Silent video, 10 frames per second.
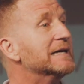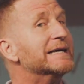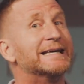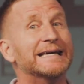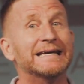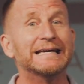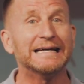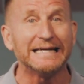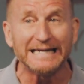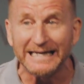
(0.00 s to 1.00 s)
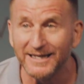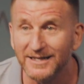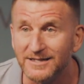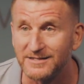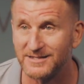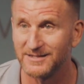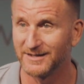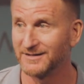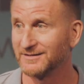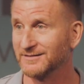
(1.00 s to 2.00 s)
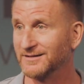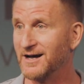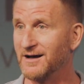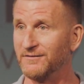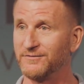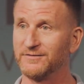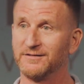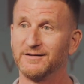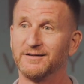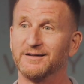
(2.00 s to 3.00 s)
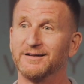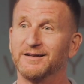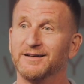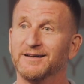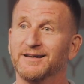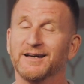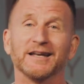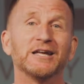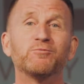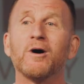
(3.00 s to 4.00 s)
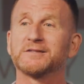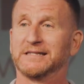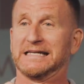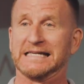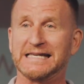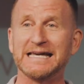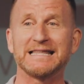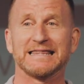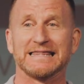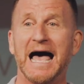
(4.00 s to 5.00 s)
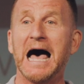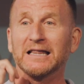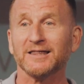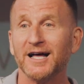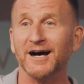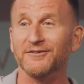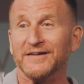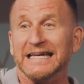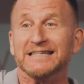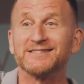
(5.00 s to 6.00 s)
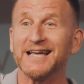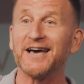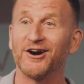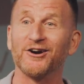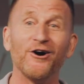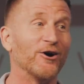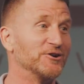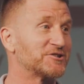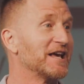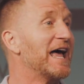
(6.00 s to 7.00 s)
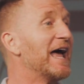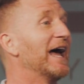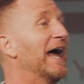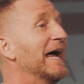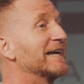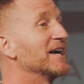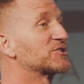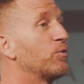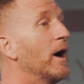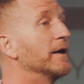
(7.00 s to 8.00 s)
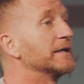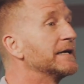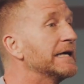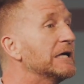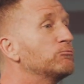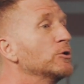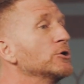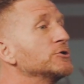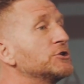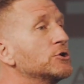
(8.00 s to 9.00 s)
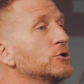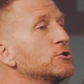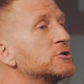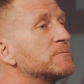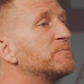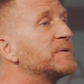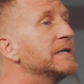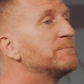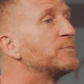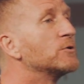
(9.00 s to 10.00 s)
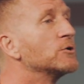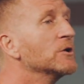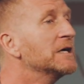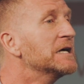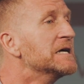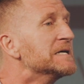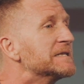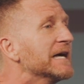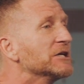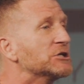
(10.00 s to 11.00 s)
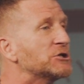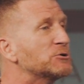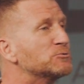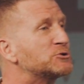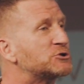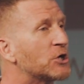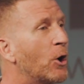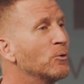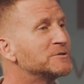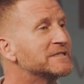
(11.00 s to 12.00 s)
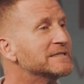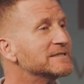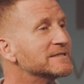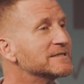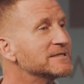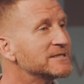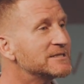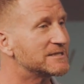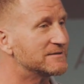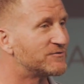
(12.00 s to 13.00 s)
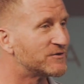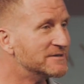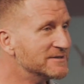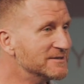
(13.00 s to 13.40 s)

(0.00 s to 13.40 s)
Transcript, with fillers: He is love. And He wants to get that love inside our hearts. And guess what? He will use people that you don't love